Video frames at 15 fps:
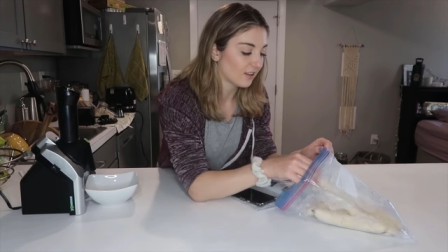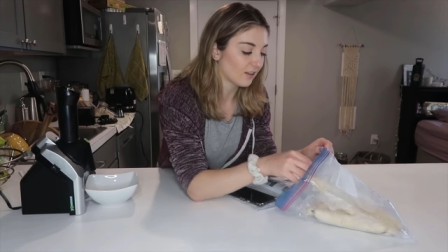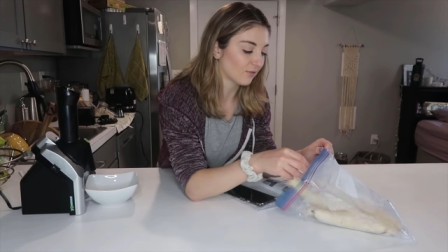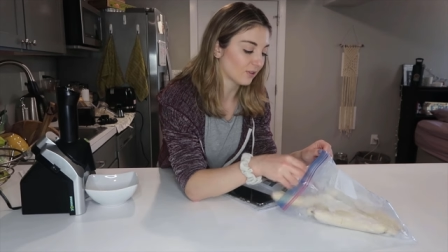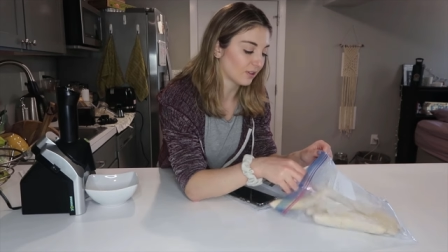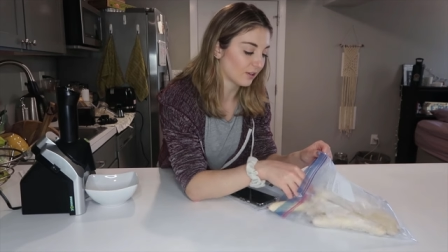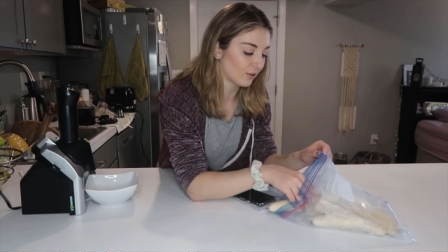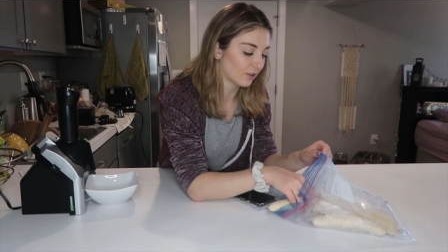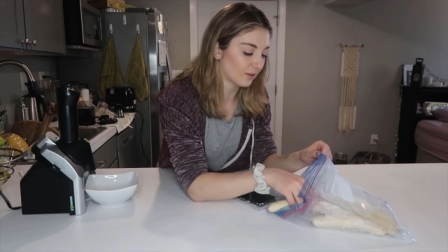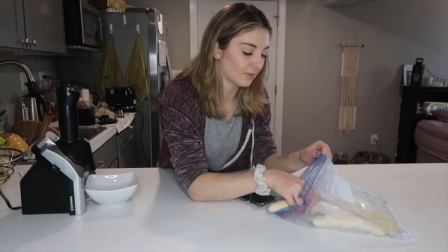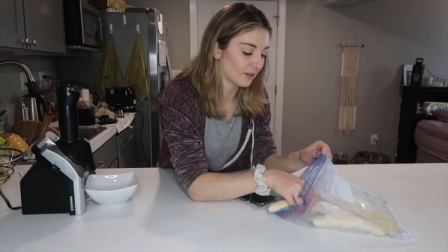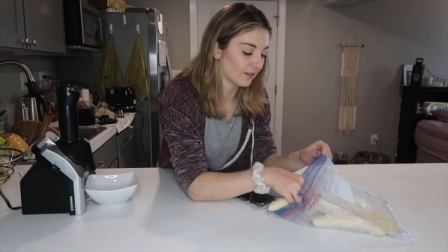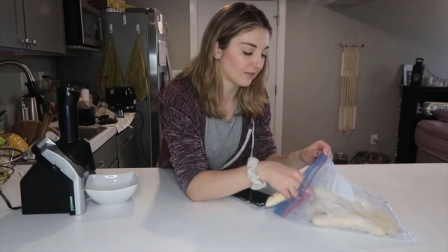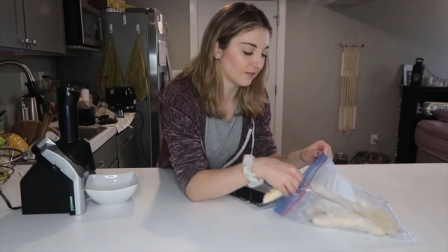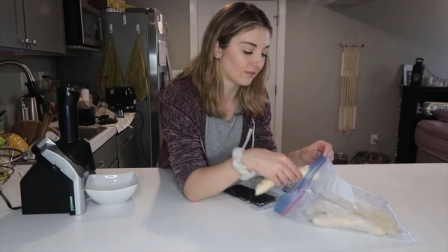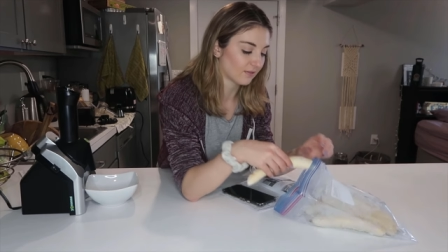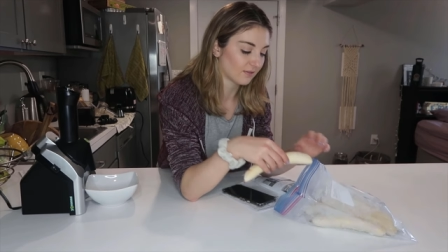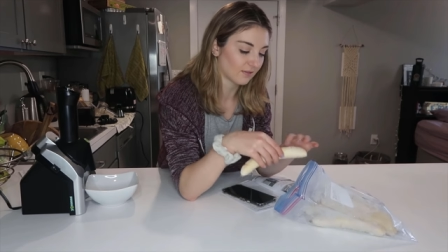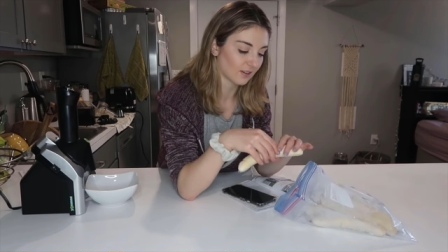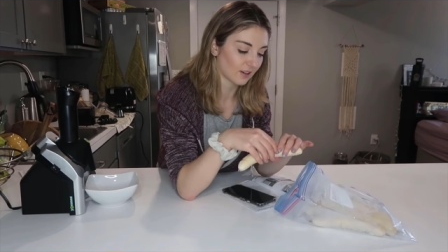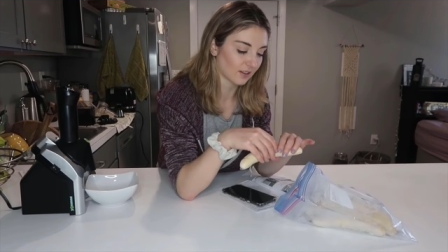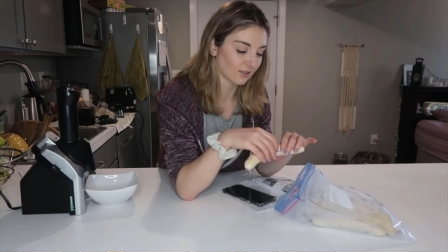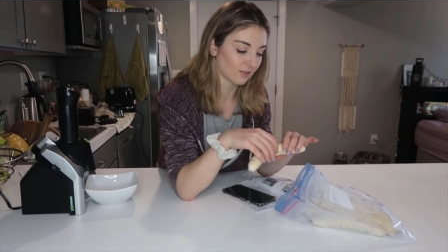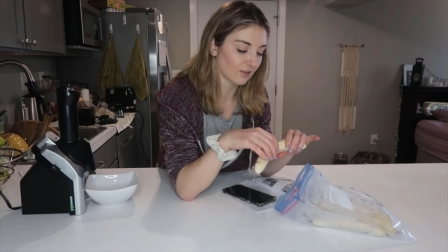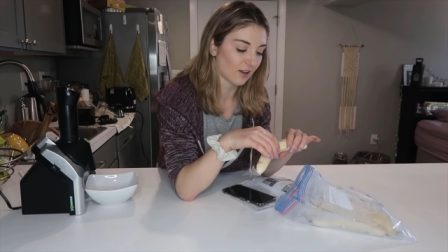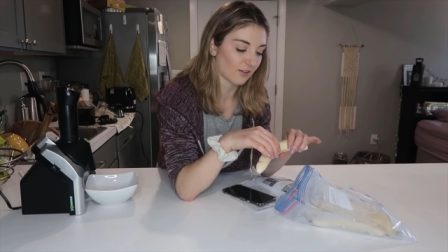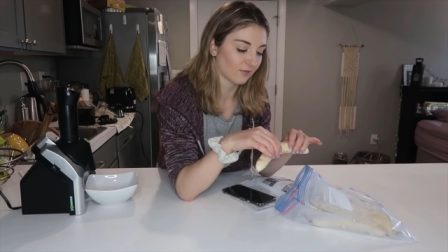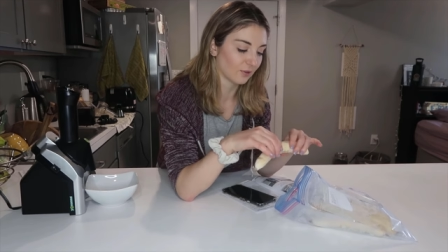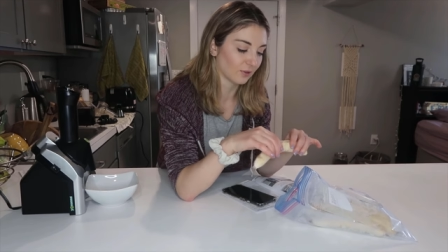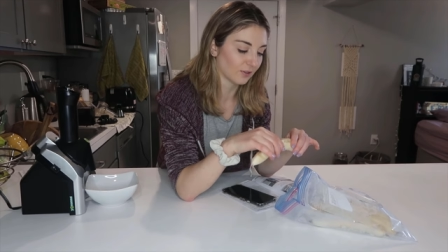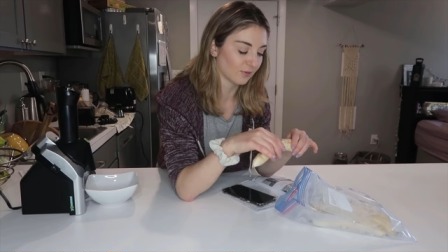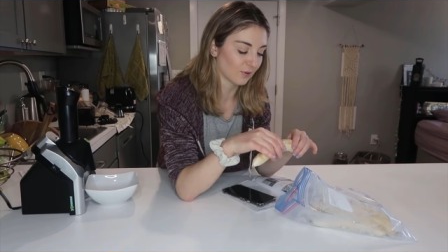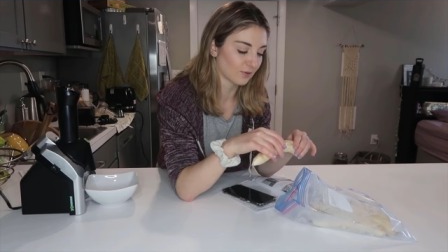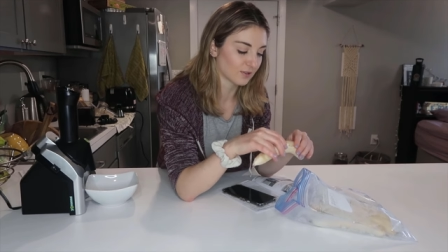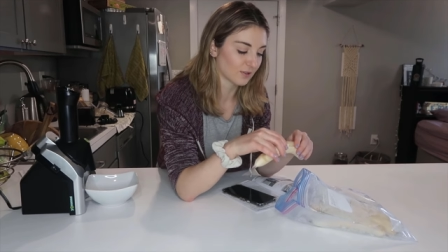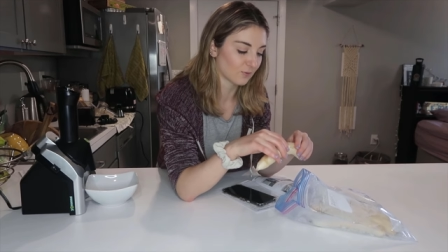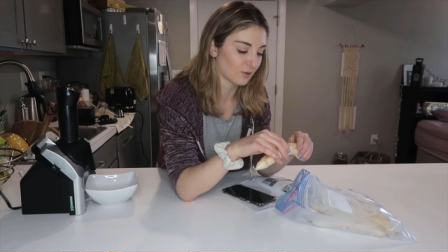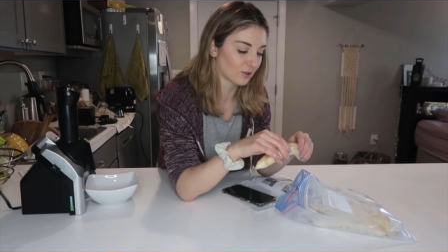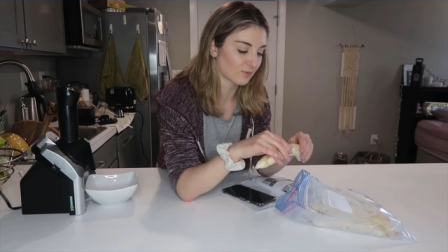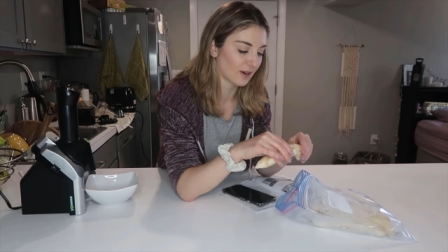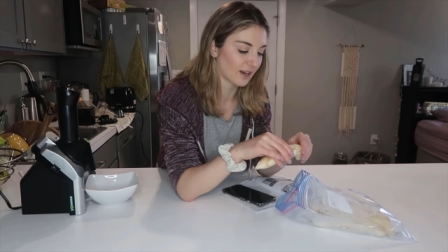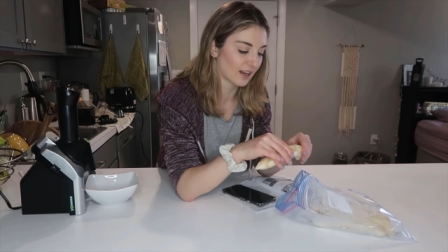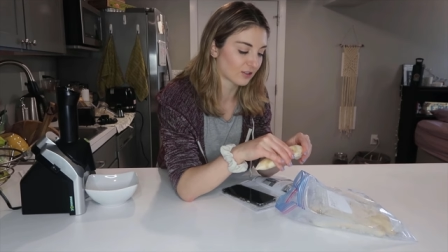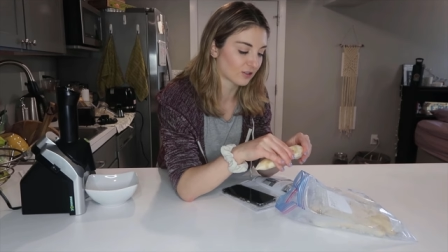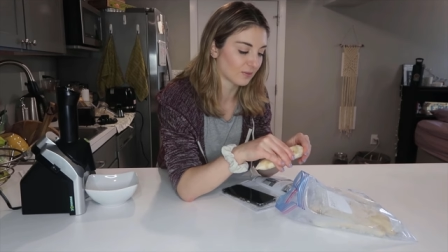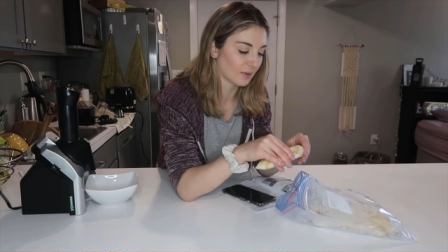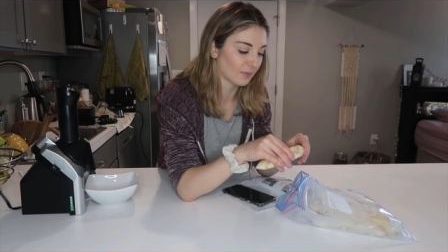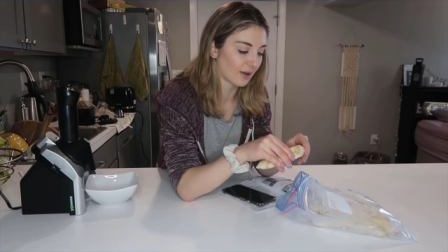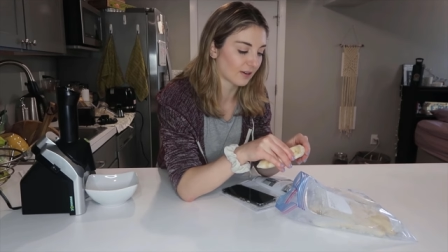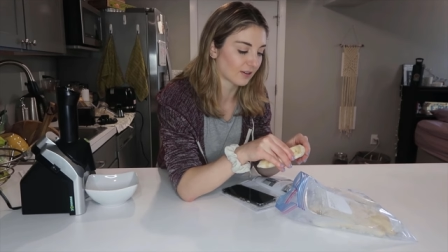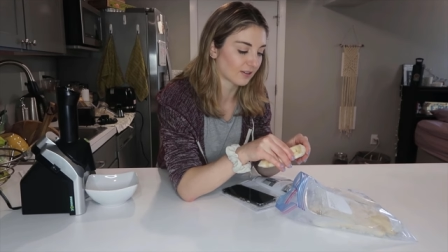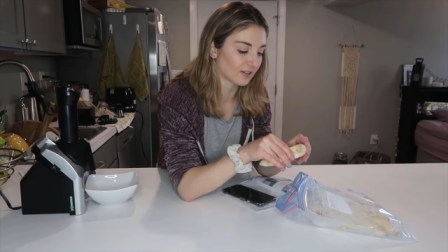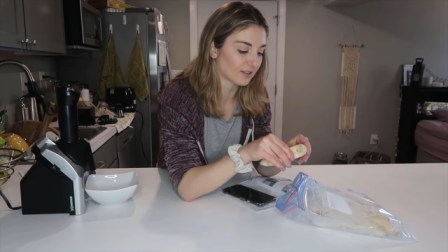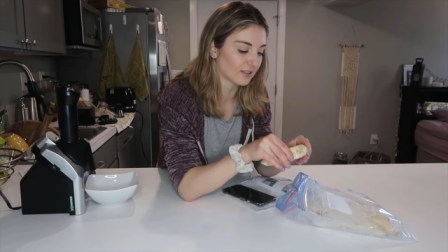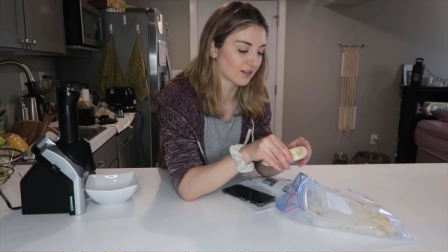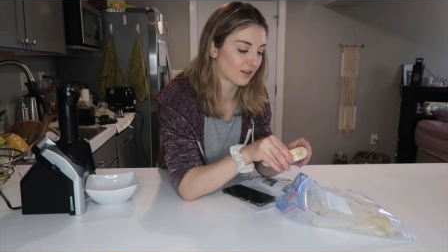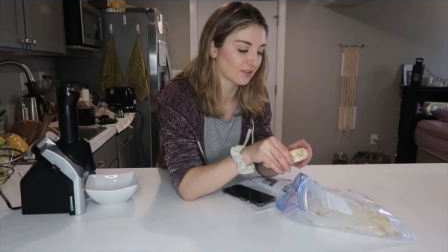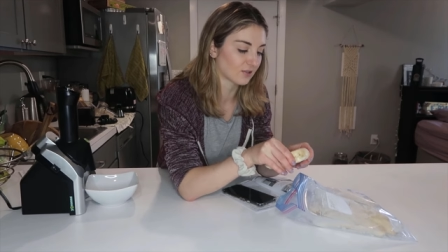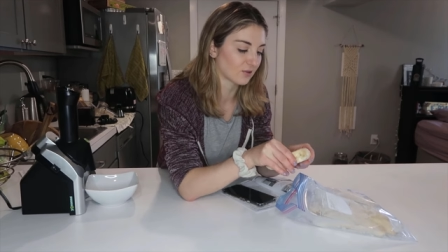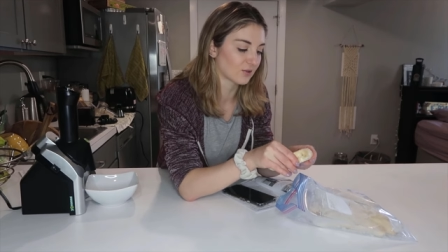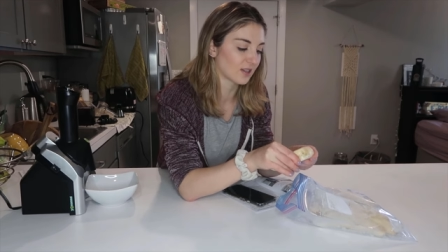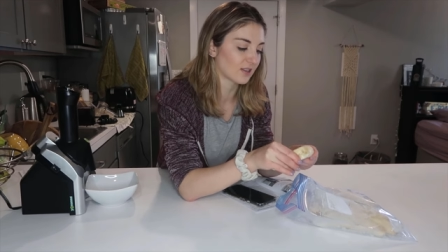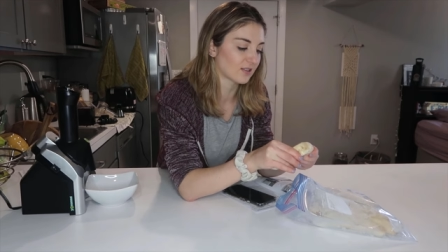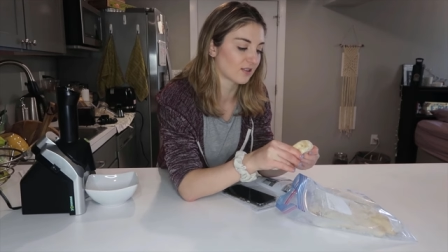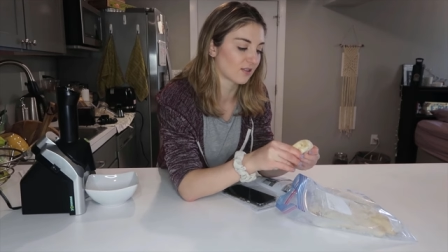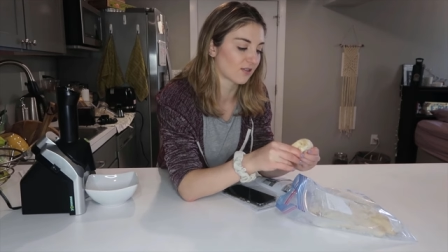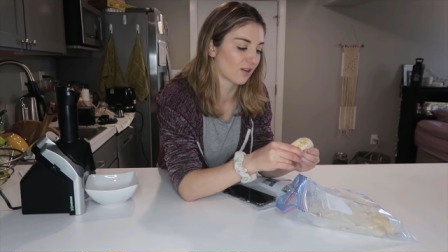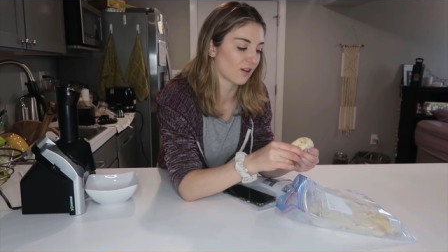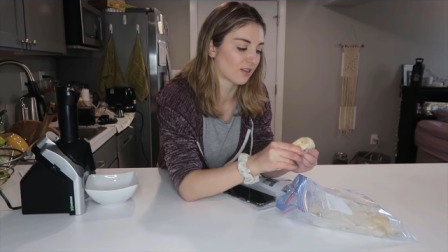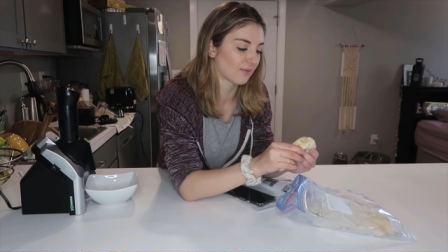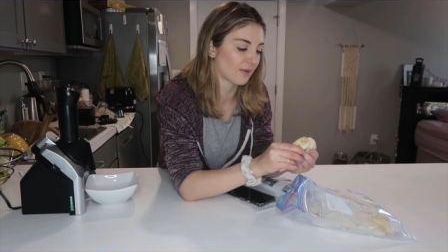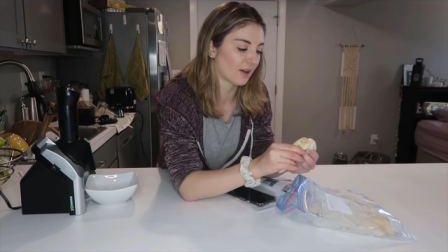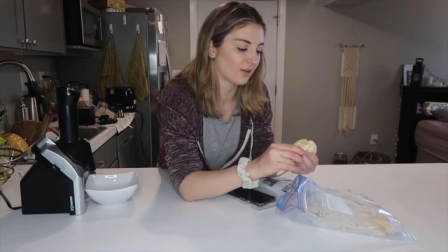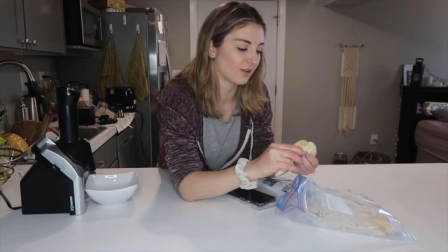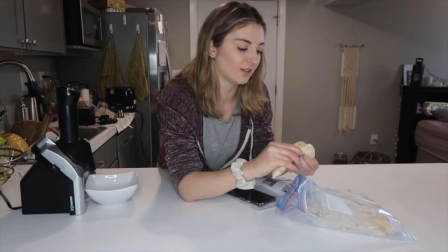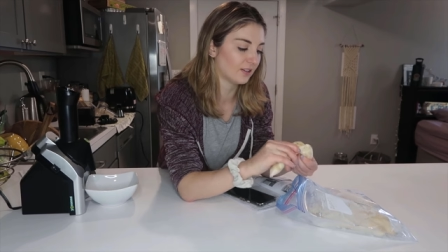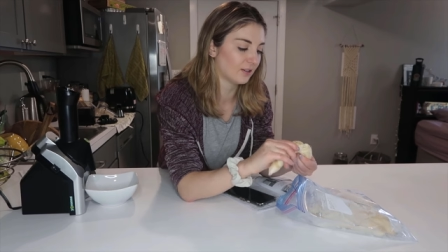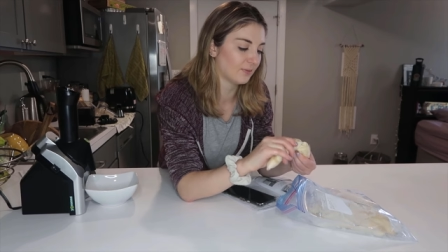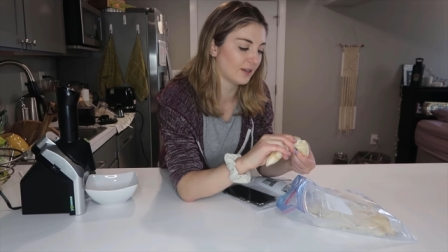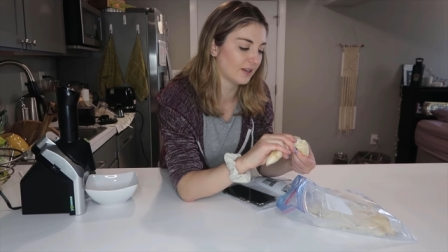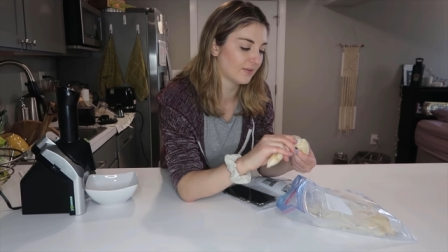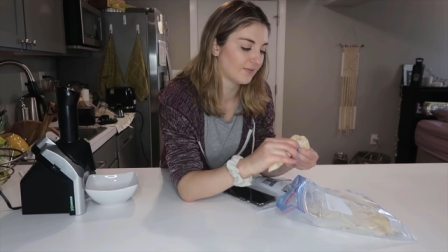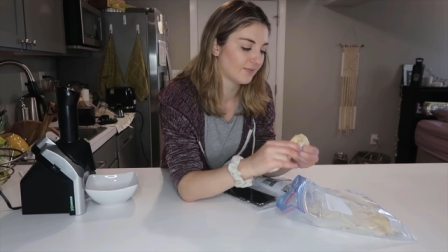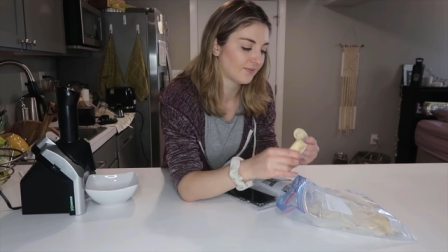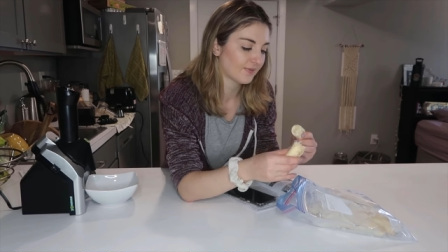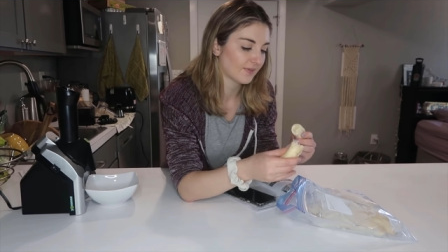They've really only been, uh, they're not fully frozen, which might actually be better because it also says to thaw them out a little bit.